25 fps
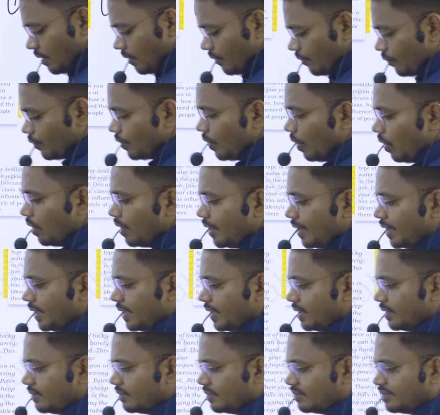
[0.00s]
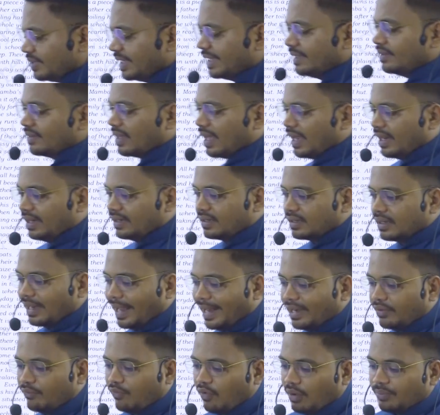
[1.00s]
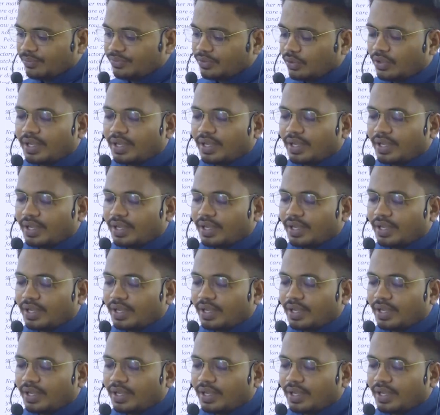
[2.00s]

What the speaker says: we already seen that landforms.